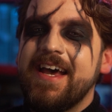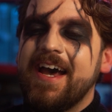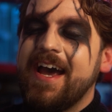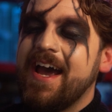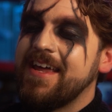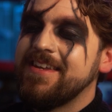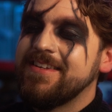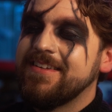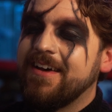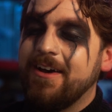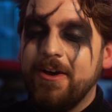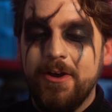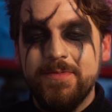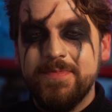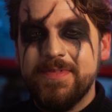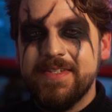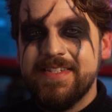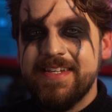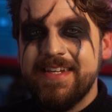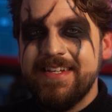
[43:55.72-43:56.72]
and I
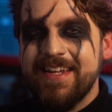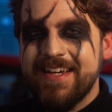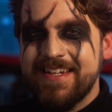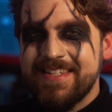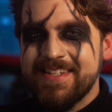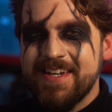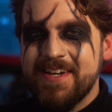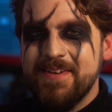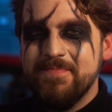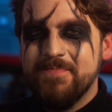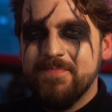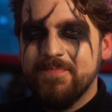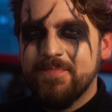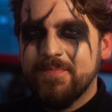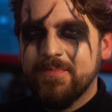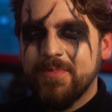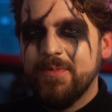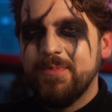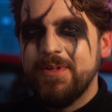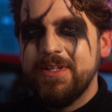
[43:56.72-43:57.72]
hope to see you next time.
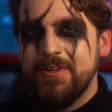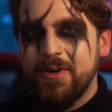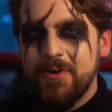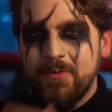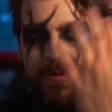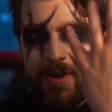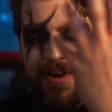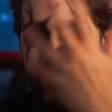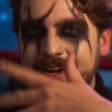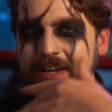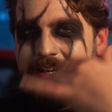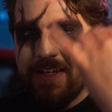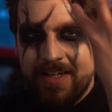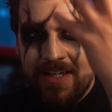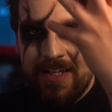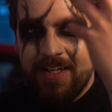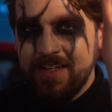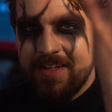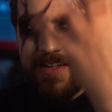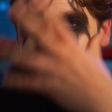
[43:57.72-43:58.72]
Probably not wearing
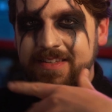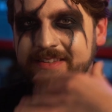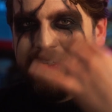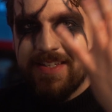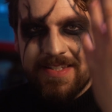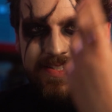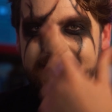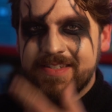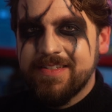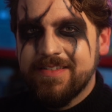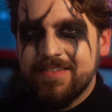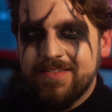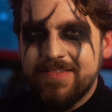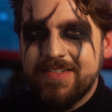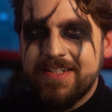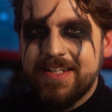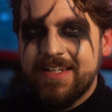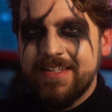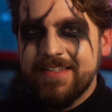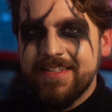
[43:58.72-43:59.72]
this
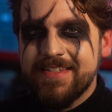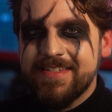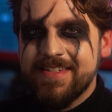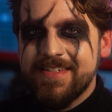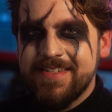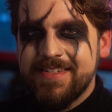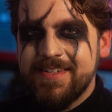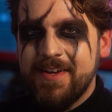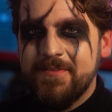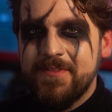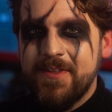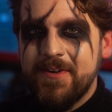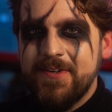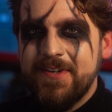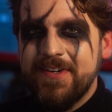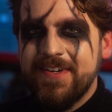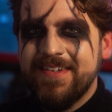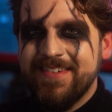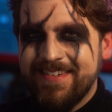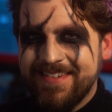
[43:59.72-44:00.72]
ridiculous stuff though.
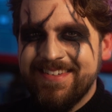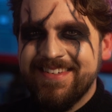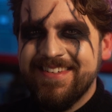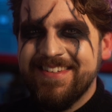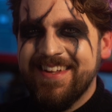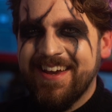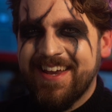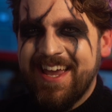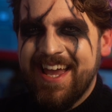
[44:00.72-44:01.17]
I'll